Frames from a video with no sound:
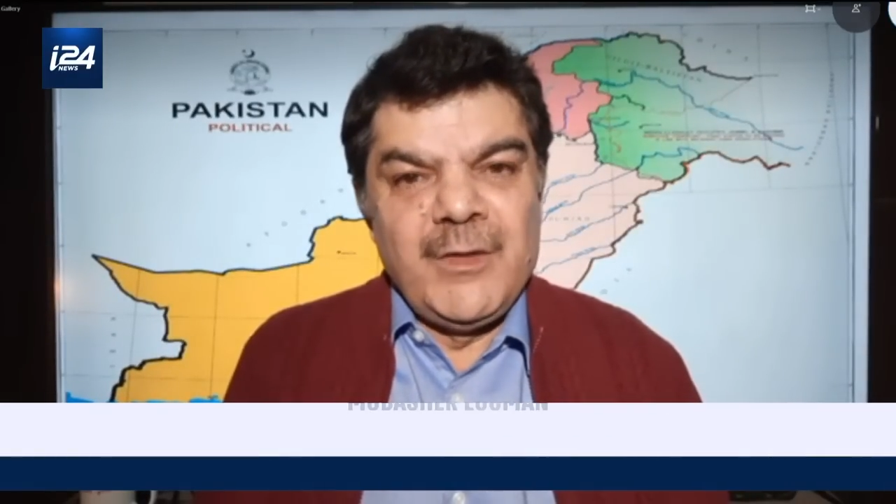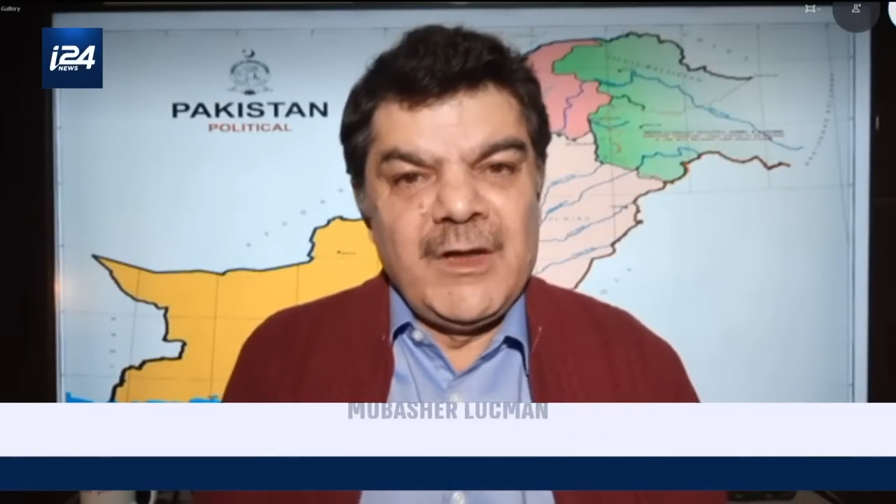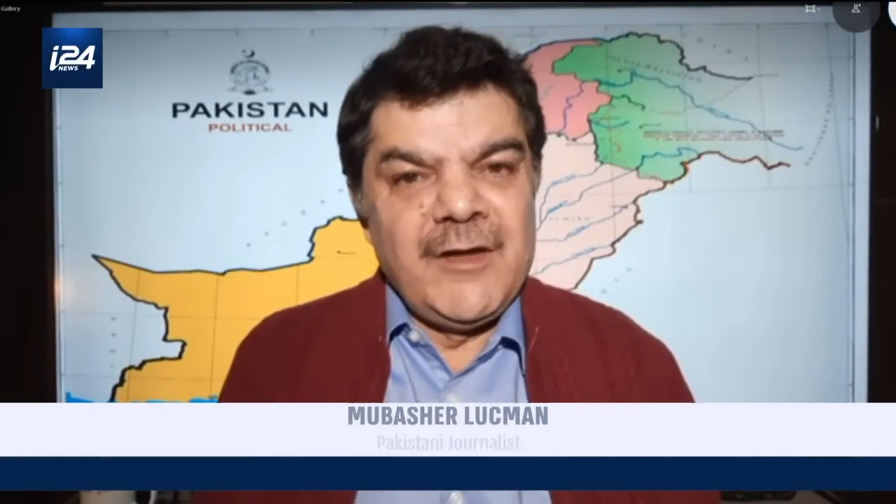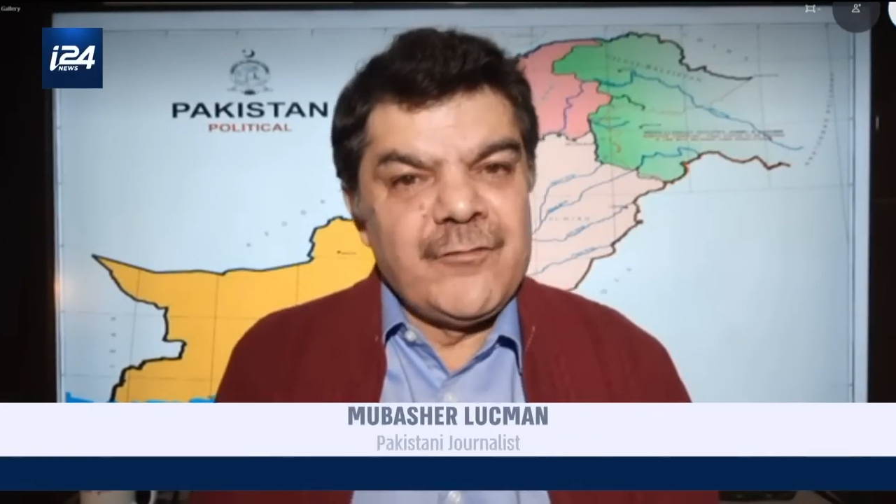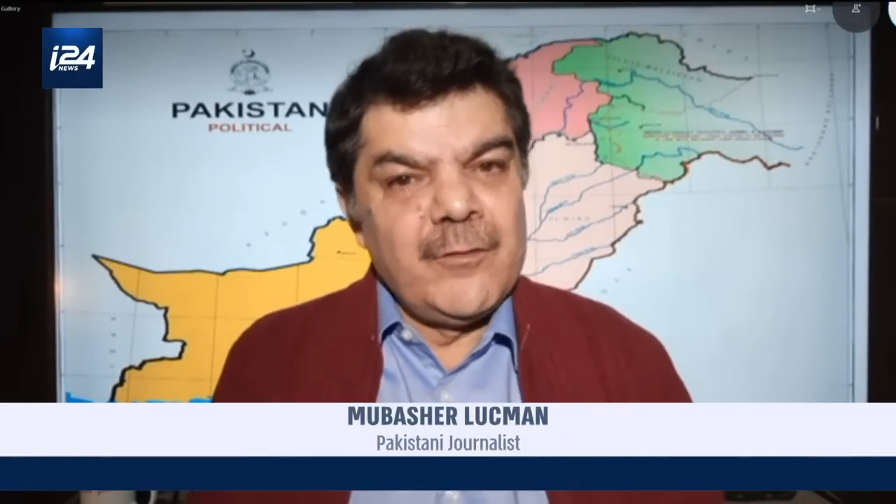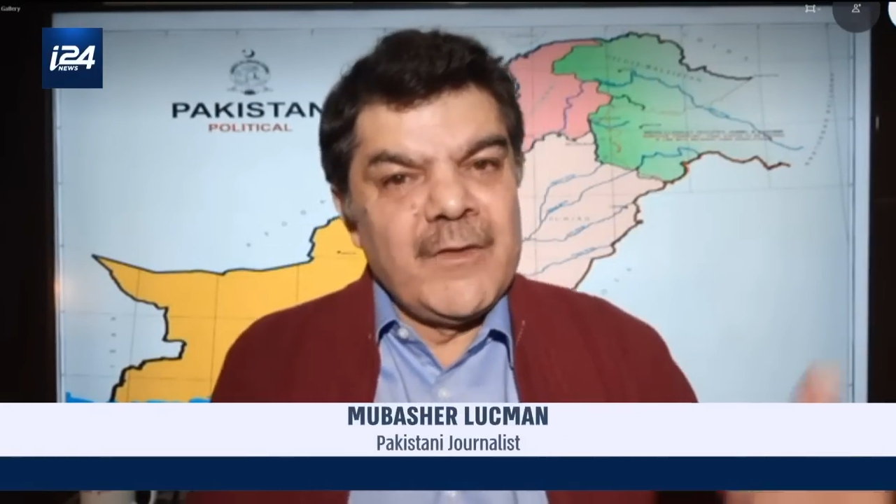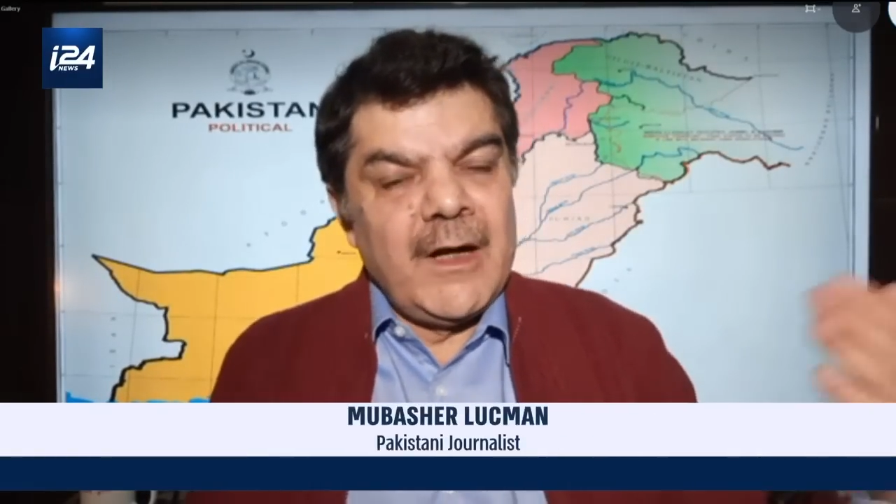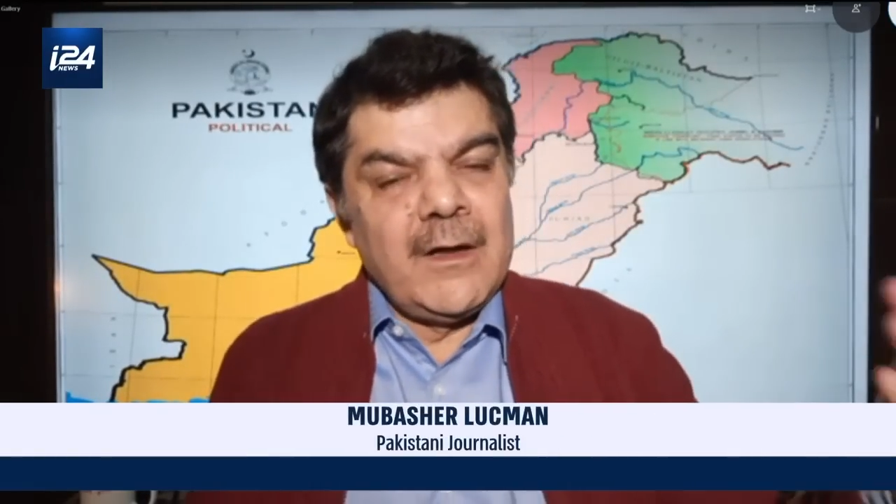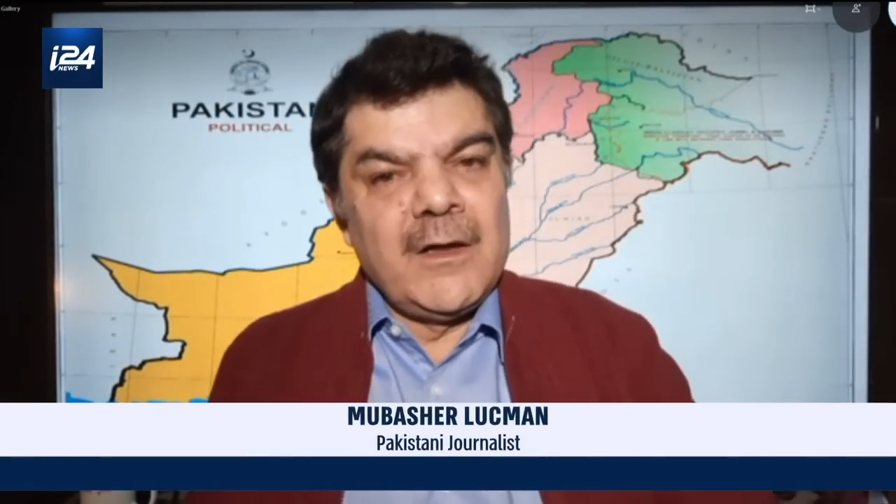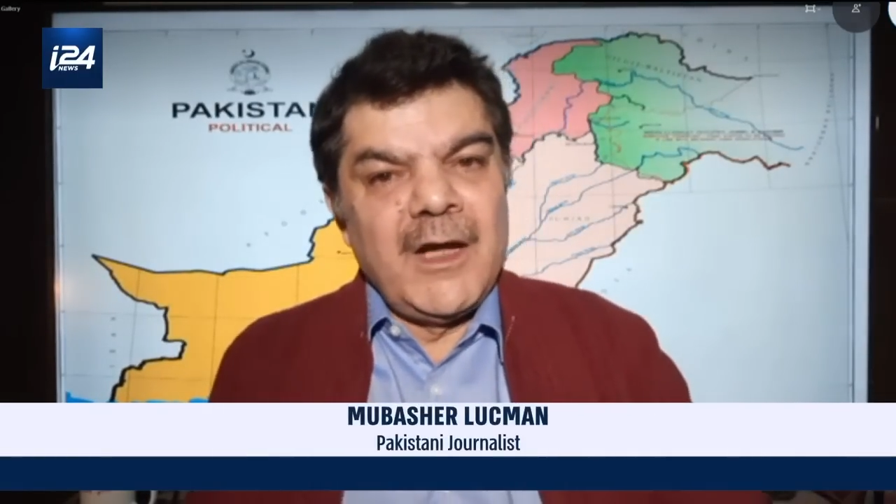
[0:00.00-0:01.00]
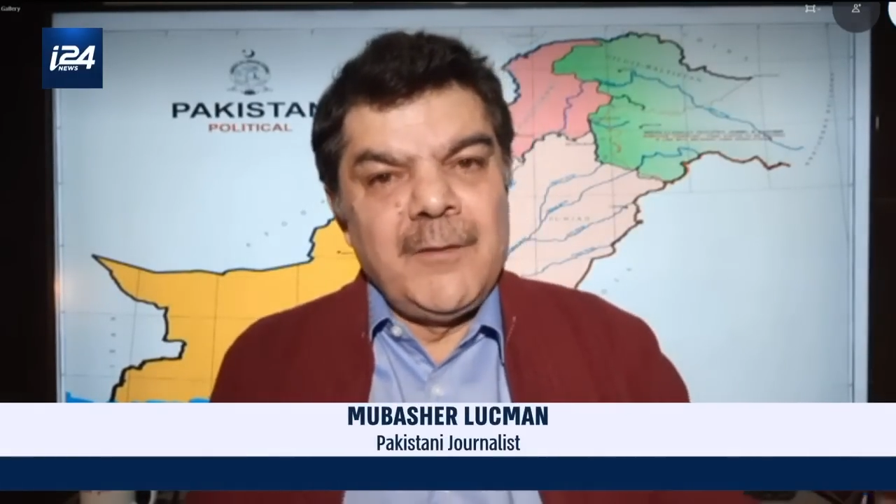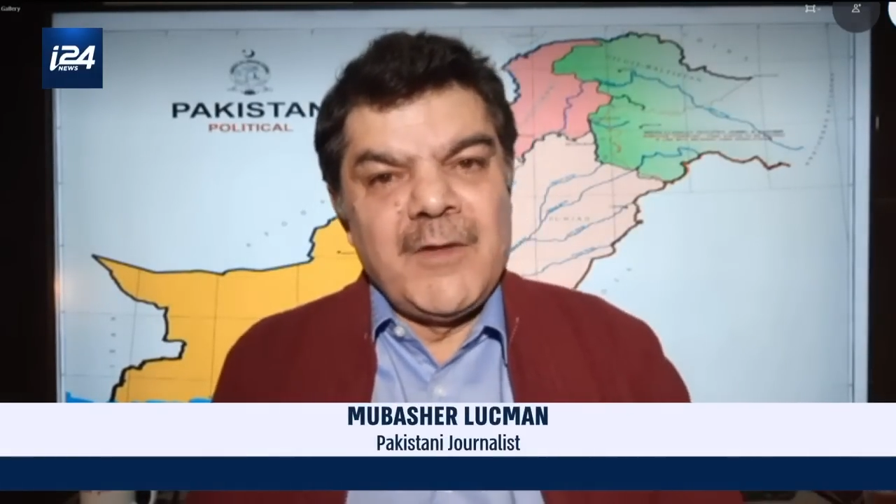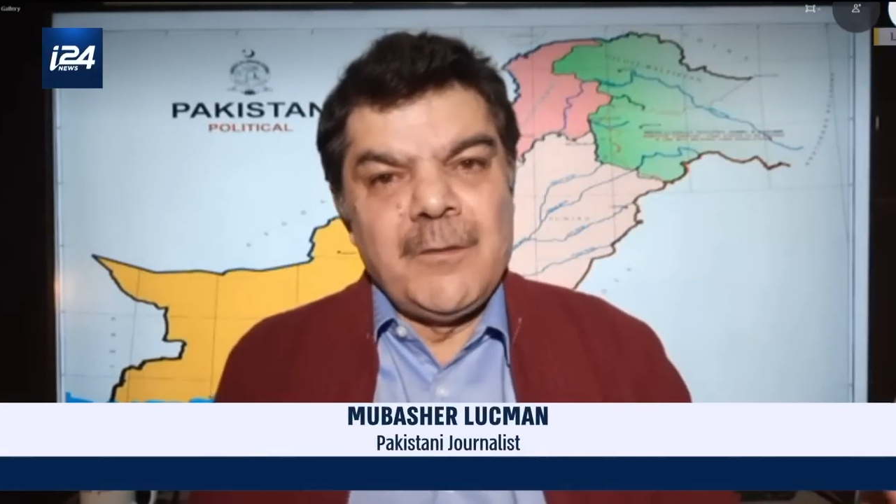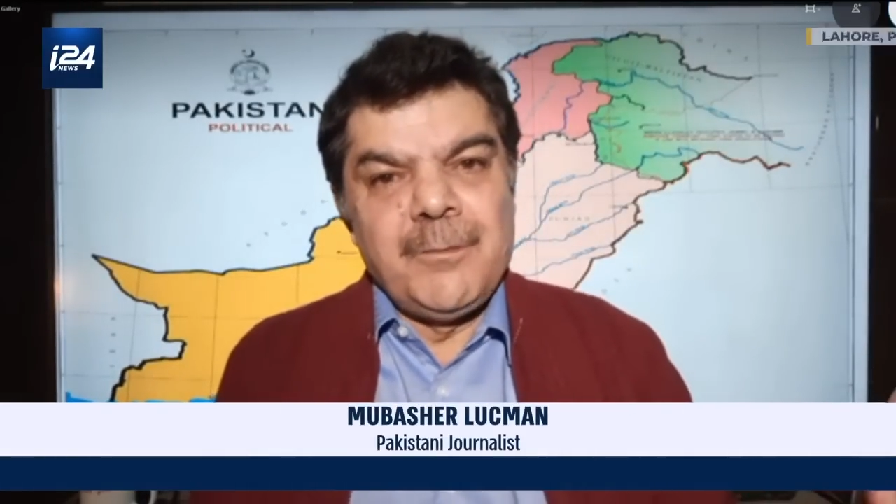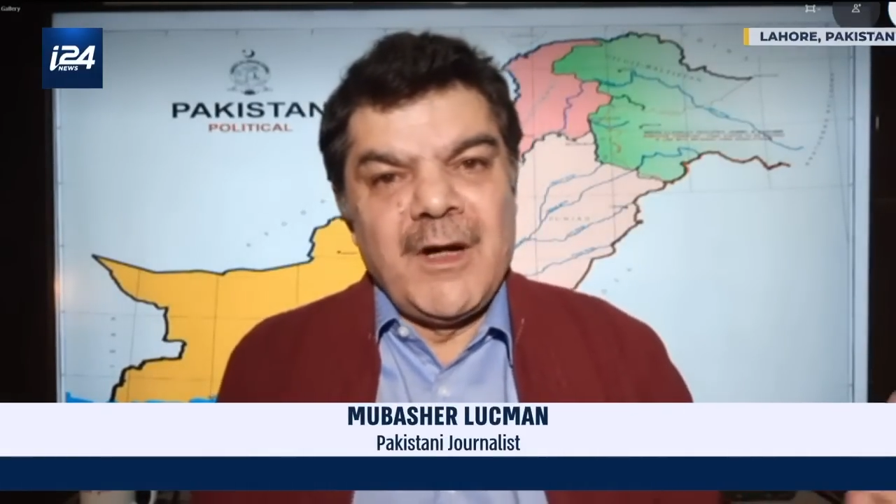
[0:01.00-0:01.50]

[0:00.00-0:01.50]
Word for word: believed from that time that